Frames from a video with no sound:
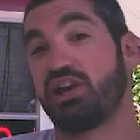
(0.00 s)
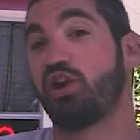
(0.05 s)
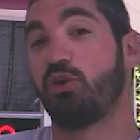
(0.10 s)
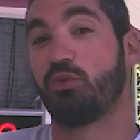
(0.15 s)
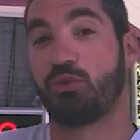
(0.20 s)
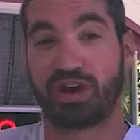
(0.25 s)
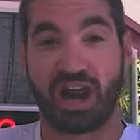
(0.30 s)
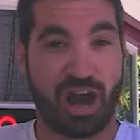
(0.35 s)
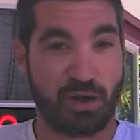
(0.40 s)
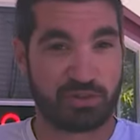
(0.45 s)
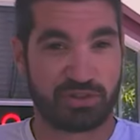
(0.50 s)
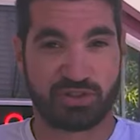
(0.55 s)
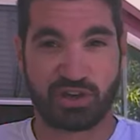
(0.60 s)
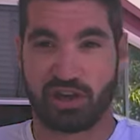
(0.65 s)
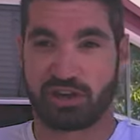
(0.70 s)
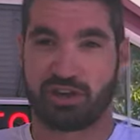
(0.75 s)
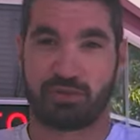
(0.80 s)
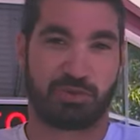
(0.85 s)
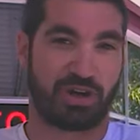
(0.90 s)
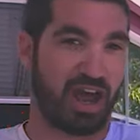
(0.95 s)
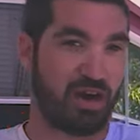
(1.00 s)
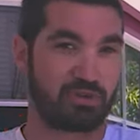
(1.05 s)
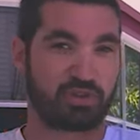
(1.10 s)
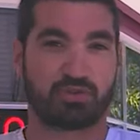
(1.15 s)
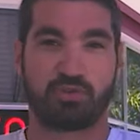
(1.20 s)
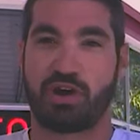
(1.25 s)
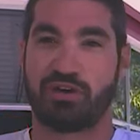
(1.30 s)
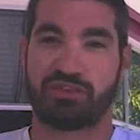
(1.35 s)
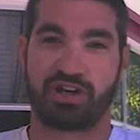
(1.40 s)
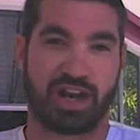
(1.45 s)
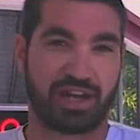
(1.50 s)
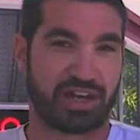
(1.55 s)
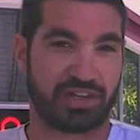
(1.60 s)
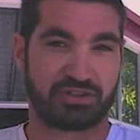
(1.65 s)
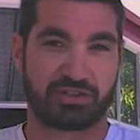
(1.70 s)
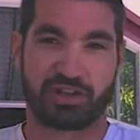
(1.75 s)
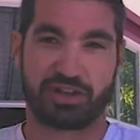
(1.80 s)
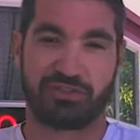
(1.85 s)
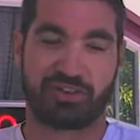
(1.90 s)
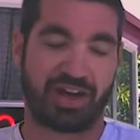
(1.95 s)
I know when I was younger, when I was 12 and I
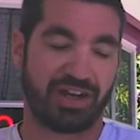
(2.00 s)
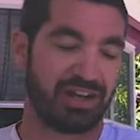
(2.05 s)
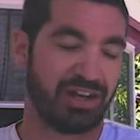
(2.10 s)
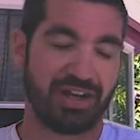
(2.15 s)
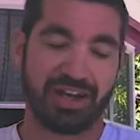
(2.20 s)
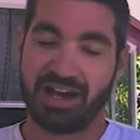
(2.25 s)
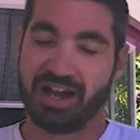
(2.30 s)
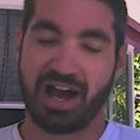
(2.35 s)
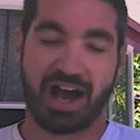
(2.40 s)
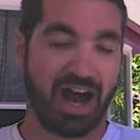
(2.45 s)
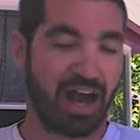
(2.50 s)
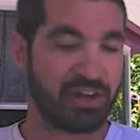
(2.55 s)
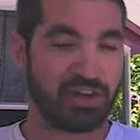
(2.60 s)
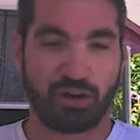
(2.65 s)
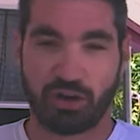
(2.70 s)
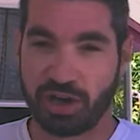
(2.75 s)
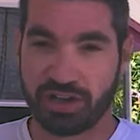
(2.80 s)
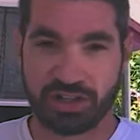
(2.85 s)
got certified, I had no